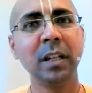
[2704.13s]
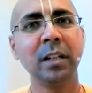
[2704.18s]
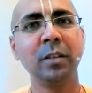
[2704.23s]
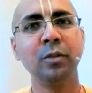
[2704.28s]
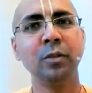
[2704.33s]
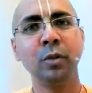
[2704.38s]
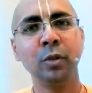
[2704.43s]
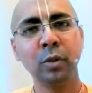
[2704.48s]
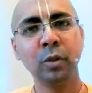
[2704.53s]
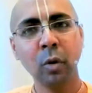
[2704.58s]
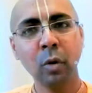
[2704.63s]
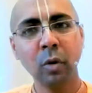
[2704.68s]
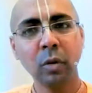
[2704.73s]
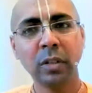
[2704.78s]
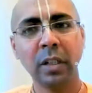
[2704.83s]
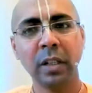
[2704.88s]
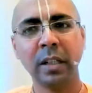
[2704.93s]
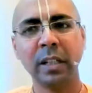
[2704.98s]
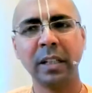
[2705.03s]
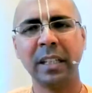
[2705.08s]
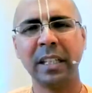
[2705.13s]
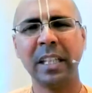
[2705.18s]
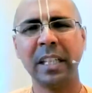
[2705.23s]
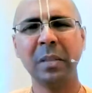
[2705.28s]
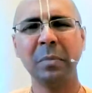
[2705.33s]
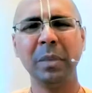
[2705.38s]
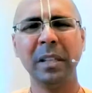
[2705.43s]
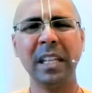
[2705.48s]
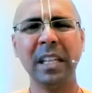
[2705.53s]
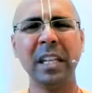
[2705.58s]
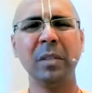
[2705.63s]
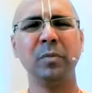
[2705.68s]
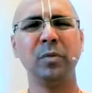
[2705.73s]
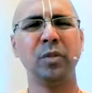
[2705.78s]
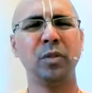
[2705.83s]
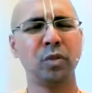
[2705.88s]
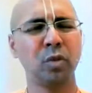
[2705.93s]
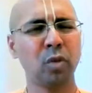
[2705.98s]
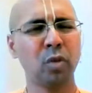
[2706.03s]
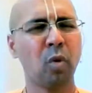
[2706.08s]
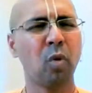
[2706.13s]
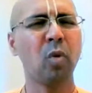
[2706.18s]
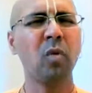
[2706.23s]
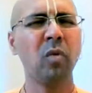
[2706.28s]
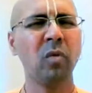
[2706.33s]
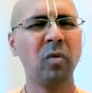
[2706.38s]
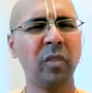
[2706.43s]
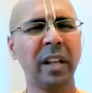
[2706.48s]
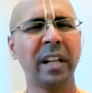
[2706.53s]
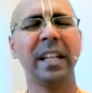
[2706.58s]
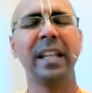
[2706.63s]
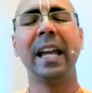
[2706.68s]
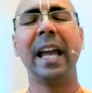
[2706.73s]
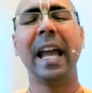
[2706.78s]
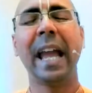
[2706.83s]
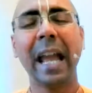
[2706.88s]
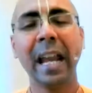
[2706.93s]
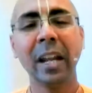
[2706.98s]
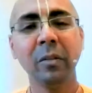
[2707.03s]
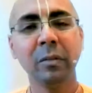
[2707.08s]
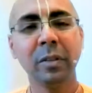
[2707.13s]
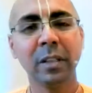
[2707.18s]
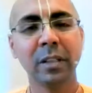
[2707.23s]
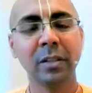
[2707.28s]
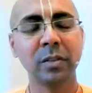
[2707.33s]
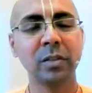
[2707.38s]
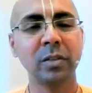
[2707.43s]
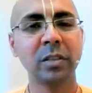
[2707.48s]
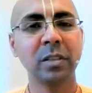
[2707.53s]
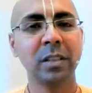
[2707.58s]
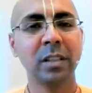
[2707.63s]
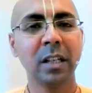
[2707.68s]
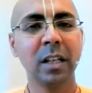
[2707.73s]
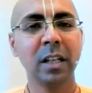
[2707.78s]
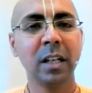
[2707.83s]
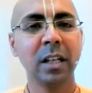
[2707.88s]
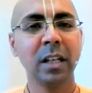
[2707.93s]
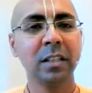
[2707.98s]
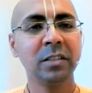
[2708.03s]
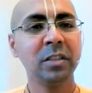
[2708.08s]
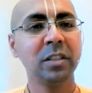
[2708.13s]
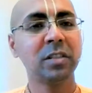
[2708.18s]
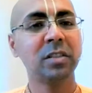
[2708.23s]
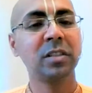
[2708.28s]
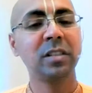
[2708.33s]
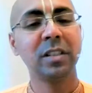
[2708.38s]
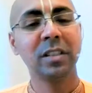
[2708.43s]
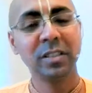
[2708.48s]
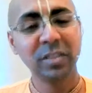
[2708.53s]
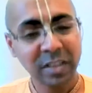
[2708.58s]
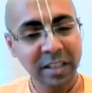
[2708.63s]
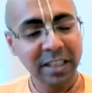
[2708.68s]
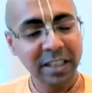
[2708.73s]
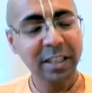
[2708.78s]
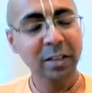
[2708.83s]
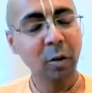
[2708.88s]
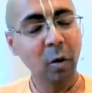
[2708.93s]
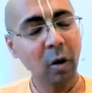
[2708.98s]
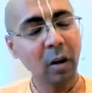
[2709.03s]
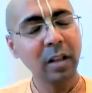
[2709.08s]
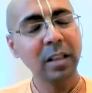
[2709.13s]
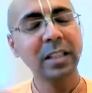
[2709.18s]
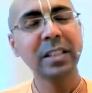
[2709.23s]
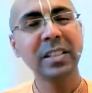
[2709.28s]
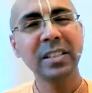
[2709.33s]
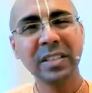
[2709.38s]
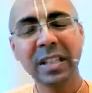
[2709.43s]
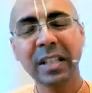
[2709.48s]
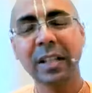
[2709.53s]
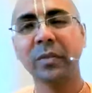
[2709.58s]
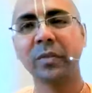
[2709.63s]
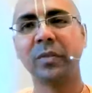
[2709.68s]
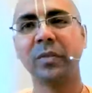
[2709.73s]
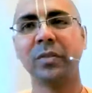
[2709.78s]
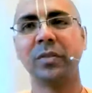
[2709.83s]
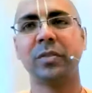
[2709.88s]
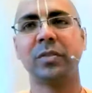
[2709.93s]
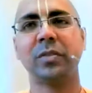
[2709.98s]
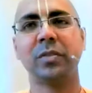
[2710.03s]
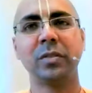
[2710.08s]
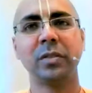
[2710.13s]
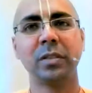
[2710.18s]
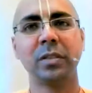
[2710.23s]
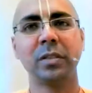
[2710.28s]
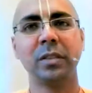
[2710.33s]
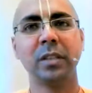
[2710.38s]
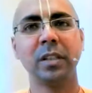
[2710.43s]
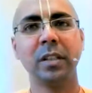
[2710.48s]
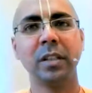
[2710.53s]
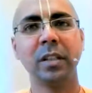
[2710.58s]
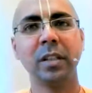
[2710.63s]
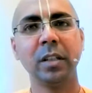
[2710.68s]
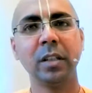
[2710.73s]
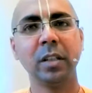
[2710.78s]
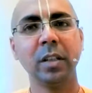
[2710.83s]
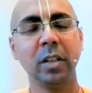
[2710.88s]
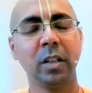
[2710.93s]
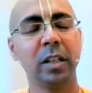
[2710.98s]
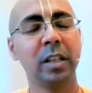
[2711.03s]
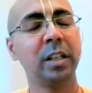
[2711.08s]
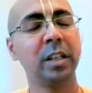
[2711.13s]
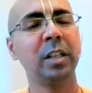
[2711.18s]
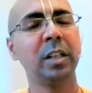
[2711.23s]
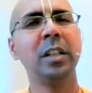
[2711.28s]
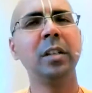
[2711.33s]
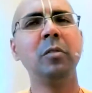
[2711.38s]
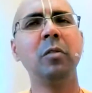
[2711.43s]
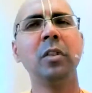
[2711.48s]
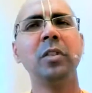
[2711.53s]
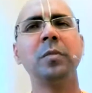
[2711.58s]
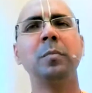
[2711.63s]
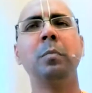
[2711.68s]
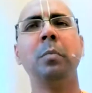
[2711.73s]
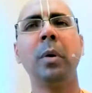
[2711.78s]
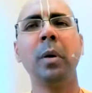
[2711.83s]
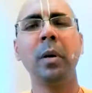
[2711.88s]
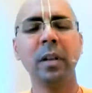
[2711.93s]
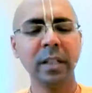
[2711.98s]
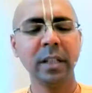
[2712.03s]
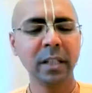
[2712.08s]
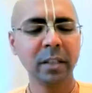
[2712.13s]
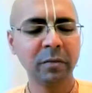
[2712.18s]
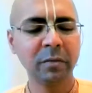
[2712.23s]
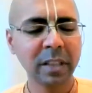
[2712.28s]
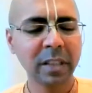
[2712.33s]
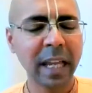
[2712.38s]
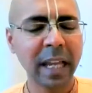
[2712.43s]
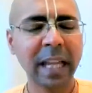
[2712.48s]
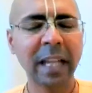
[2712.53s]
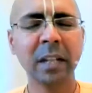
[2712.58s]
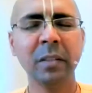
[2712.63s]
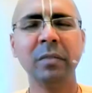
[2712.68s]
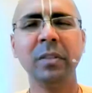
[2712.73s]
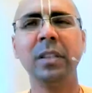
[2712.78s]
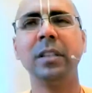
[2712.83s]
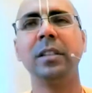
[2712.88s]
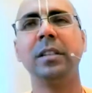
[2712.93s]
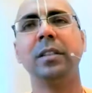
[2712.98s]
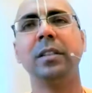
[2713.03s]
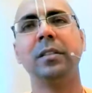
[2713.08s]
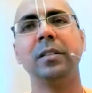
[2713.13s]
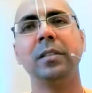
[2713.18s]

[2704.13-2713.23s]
that Duryodhan, he became so very envious. Just seeing all these gifts, he was burning with envy.